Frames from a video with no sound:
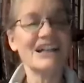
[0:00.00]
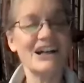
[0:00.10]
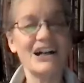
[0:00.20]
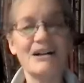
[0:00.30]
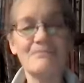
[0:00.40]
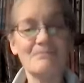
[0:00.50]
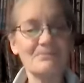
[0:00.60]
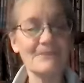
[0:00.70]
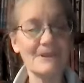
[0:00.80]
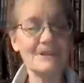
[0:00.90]
Um,
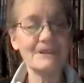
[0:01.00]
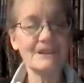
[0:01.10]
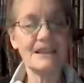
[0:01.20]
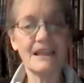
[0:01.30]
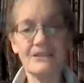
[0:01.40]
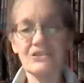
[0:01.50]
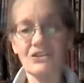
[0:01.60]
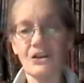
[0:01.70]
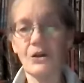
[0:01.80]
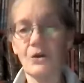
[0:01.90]

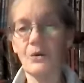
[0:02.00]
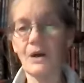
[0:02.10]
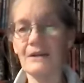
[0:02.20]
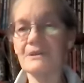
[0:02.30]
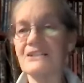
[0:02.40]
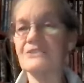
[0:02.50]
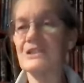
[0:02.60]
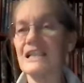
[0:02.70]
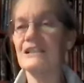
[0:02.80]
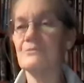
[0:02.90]
so I would
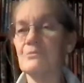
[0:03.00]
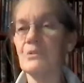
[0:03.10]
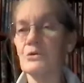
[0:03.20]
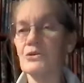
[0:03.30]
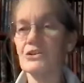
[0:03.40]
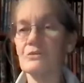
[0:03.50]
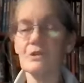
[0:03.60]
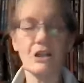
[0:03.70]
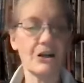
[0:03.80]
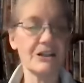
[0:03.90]
entertain a motion
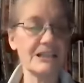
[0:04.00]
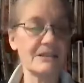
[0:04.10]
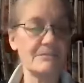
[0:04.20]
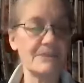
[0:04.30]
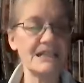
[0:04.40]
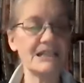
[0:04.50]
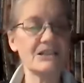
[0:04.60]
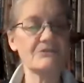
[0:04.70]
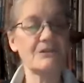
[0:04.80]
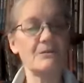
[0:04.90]
regarding the
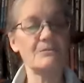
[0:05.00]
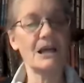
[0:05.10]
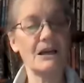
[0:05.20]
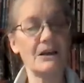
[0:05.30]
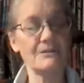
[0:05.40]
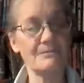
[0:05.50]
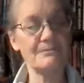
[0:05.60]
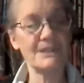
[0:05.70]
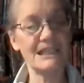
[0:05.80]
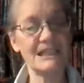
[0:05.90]
minutes from our
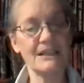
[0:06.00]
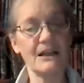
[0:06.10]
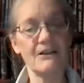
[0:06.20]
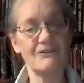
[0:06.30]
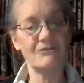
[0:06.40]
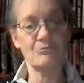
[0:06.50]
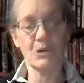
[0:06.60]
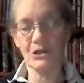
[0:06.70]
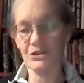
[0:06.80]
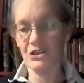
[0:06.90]
meeting of
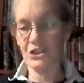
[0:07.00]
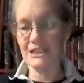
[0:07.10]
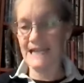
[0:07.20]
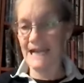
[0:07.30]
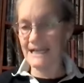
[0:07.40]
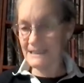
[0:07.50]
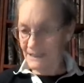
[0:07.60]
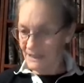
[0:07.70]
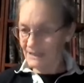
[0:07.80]
March 9th.